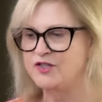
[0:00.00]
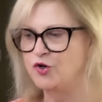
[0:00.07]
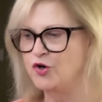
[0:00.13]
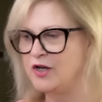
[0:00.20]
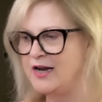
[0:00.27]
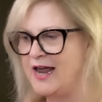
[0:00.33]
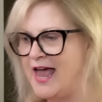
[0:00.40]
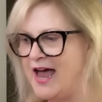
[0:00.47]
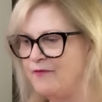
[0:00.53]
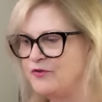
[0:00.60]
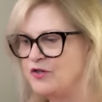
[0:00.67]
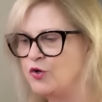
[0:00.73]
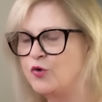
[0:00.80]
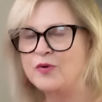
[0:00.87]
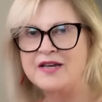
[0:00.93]
You're gonna have
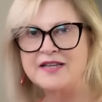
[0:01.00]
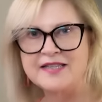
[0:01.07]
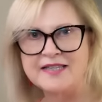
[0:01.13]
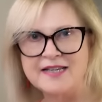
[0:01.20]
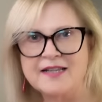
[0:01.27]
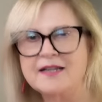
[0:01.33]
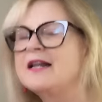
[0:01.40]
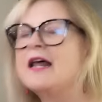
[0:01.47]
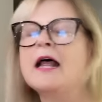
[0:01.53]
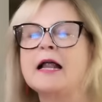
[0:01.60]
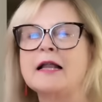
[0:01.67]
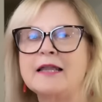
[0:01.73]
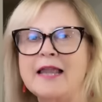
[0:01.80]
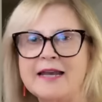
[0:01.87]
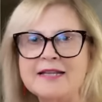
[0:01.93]
to grease it,
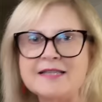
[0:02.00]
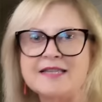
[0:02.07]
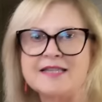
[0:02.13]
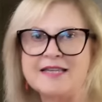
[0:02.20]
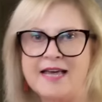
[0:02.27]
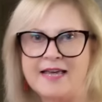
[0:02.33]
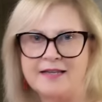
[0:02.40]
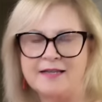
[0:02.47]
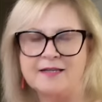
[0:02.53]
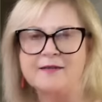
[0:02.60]
let it sit.